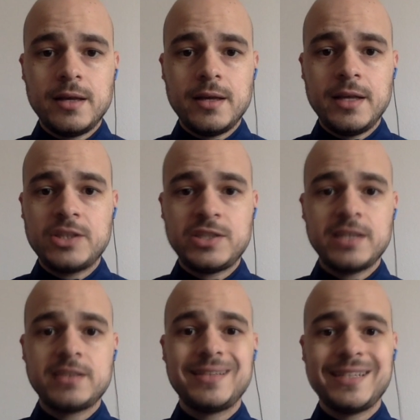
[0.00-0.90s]
It's
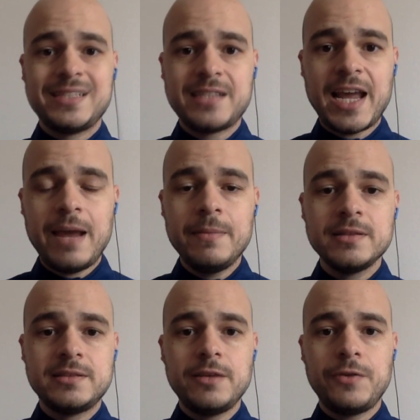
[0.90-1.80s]
just the same
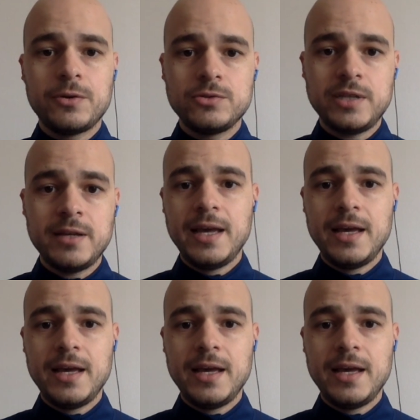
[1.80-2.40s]
difficulty.